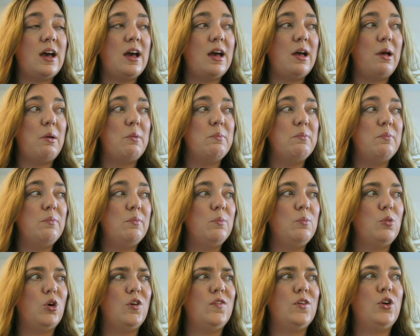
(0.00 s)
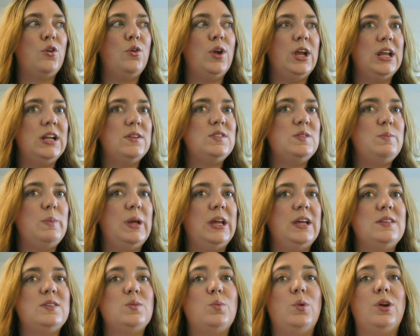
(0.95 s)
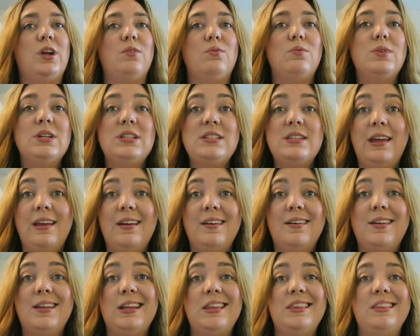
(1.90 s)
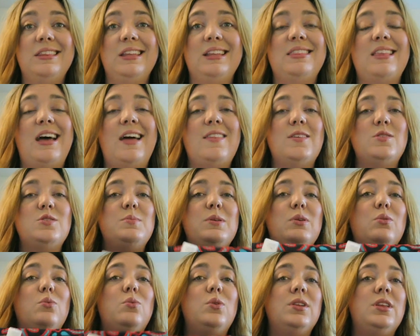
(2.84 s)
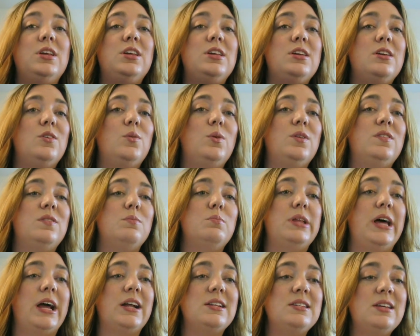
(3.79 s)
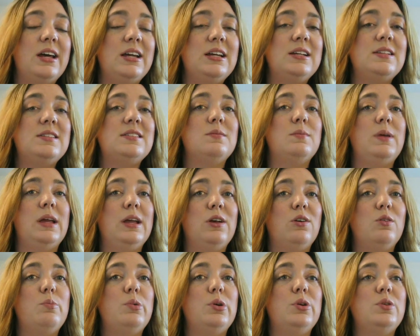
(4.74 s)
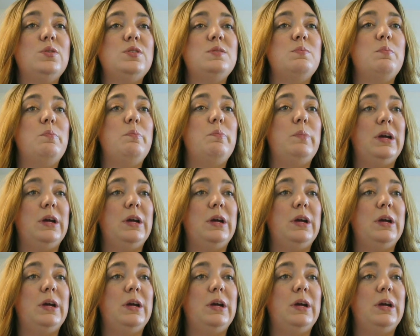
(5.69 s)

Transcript: um, more of a creative space, work in retail, anything like that, this would be really cute with some black tights, some ankle boots,